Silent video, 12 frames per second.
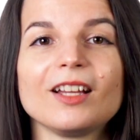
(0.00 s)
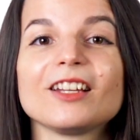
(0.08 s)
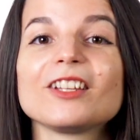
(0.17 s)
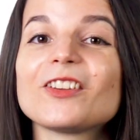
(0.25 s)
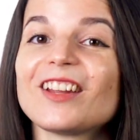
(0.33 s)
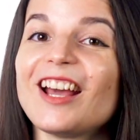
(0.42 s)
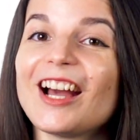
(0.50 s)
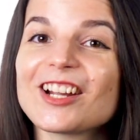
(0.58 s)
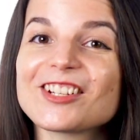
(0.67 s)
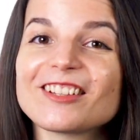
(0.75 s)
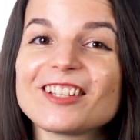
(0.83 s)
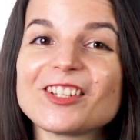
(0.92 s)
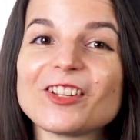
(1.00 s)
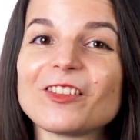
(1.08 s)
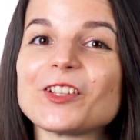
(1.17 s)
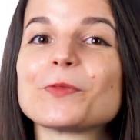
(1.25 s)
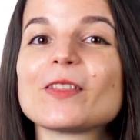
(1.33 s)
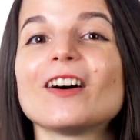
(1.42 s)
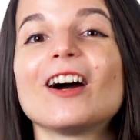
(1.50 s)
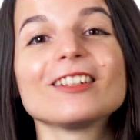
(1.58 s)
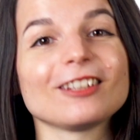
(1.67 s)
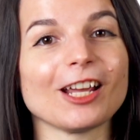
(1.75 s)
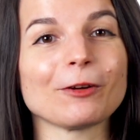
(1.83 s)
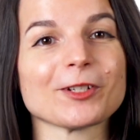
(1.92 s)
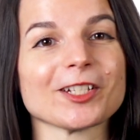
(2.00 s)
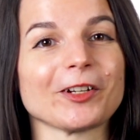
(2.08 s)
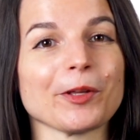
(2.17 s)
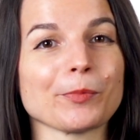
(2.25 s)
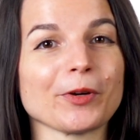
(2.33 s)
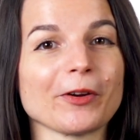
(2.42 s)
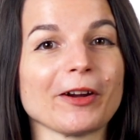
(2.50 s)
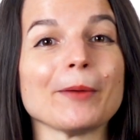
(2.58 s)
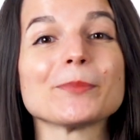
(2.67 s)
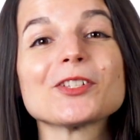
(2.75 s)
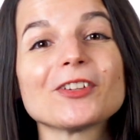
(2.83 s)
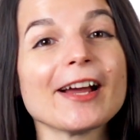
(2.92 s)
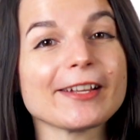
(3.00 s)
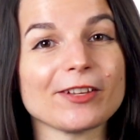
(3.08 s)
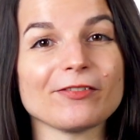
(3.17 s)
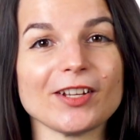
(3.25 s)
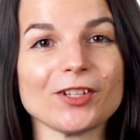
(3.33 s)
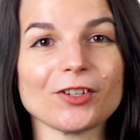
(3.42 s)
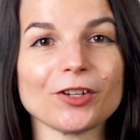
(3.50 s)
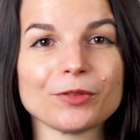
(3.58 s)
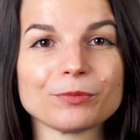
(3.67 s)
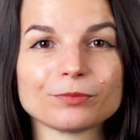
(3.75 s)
You can actually do this with our language learning program's tracking feature.